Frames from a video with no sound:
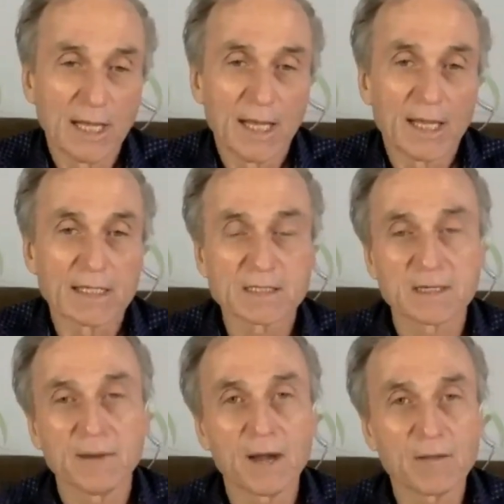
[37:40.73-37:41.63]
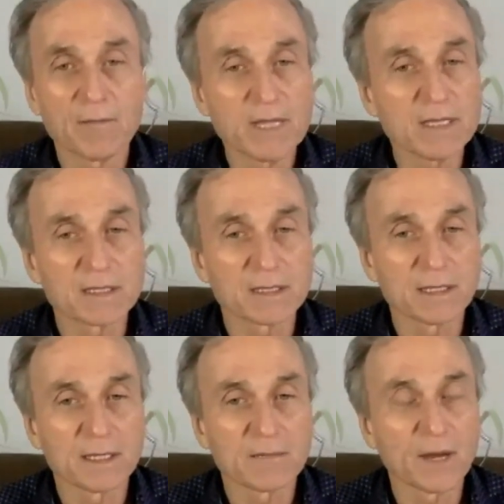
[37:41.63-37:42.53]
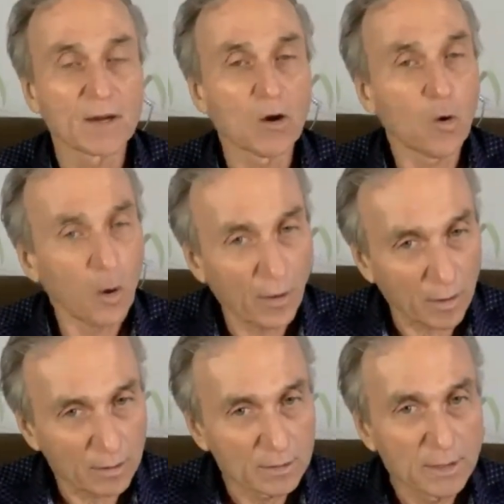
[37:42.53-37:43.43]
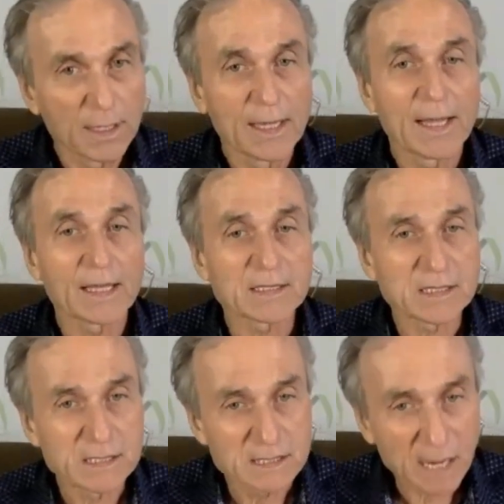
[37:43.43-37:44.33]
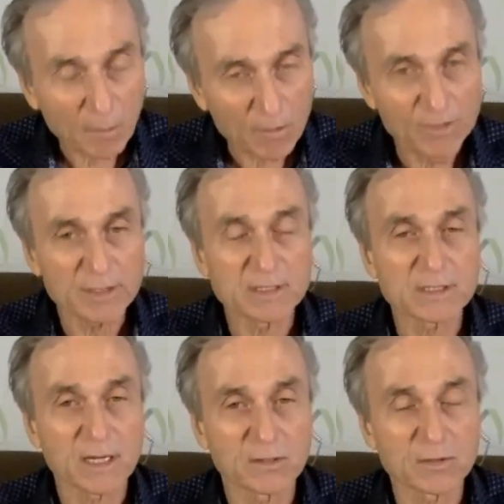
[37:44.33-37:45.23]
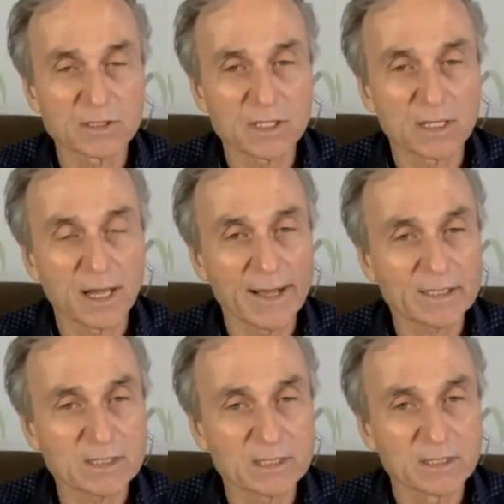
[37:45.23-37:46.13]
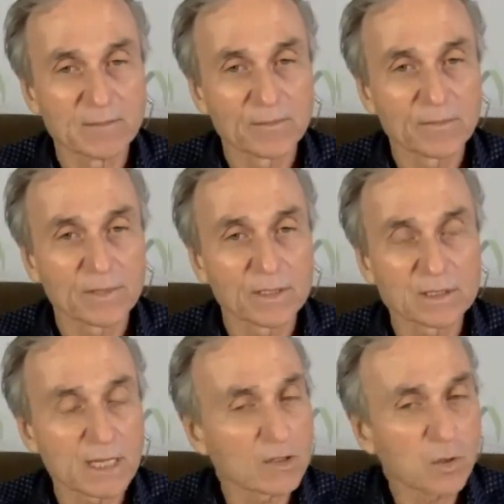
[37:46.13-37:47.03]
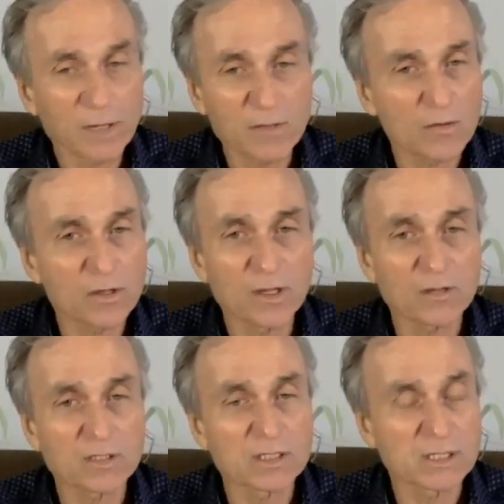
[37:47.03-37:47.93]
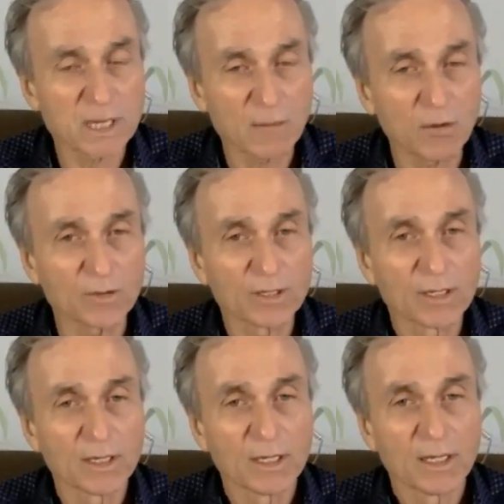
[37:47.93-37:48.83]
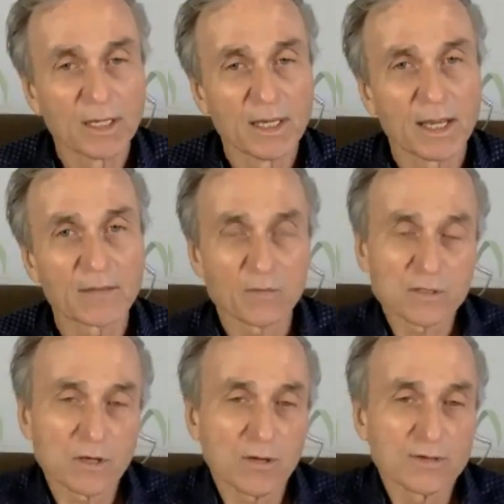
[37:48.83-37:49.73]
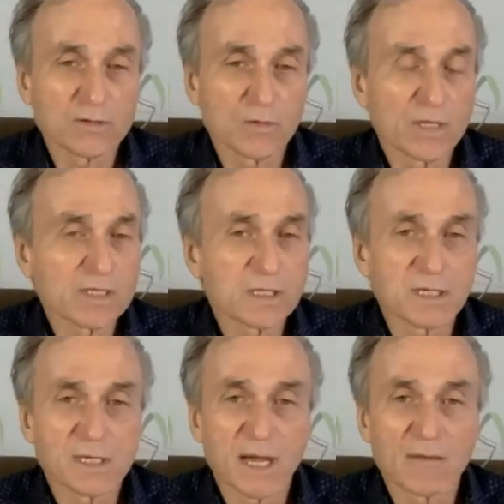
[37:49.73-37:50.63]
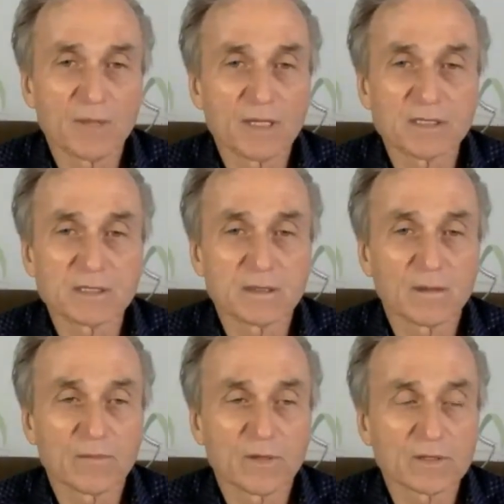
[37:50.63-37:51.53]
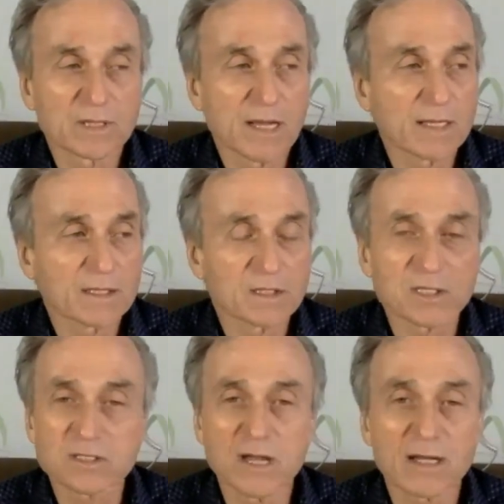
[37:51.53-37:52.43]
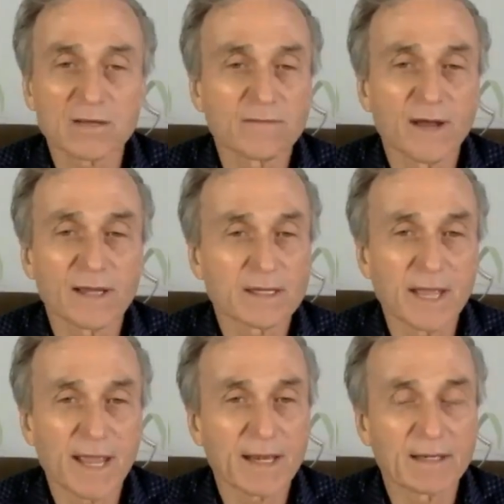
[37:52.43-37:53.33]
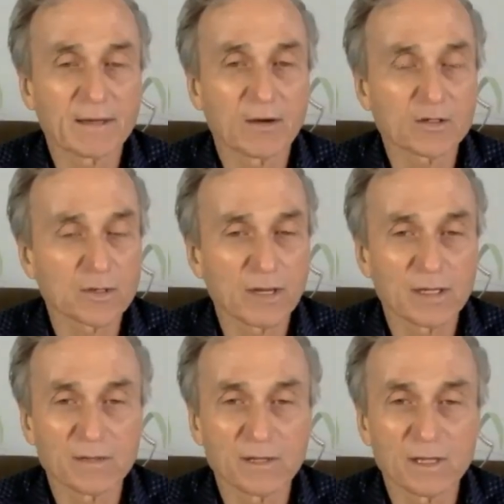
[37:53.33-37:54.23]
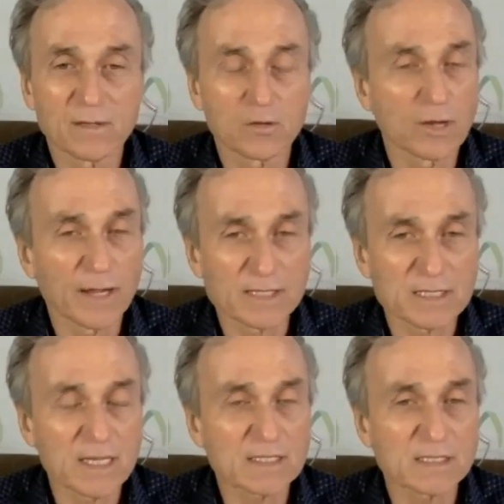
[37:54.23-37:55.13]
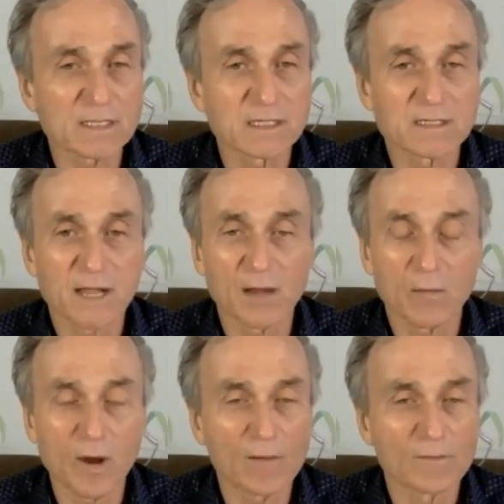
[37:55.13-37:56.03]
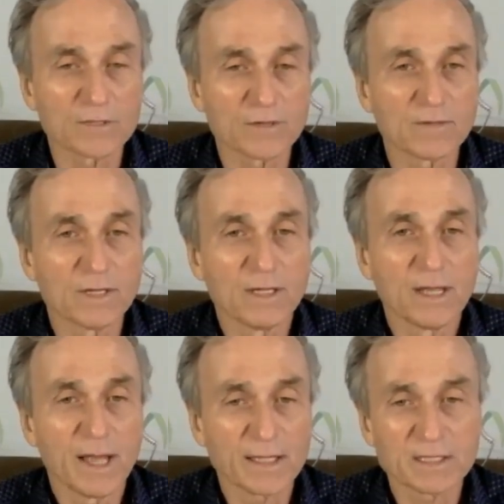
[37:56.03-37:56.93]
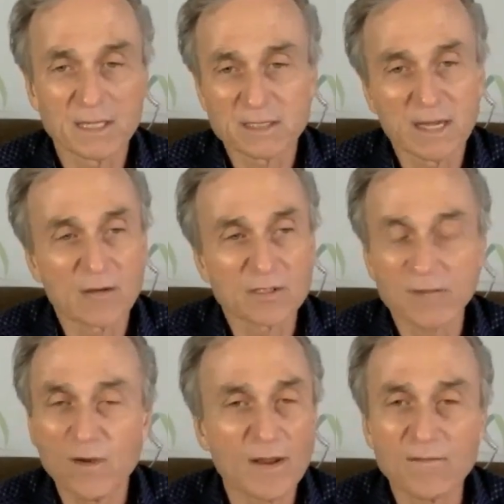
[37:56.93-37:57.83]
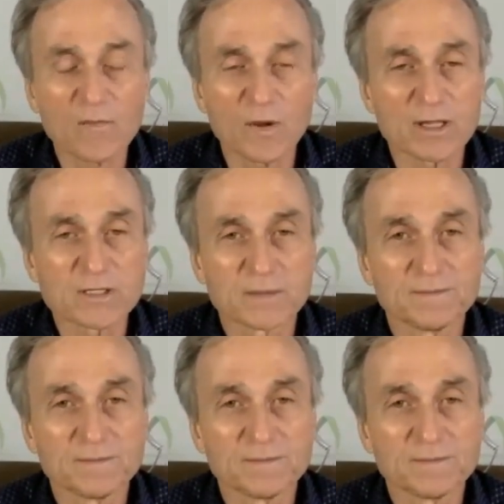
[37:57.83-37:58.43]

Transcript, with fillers: is the amount of meat and the amount of oil has doubled in these countries in the last 10, 20, 30 years. It's doubled. And the result is obesity and diabetes. Uh, it's not. It's just not confined to Canada, Australia, and, and the United States. These problems of excess. Now it's every every place.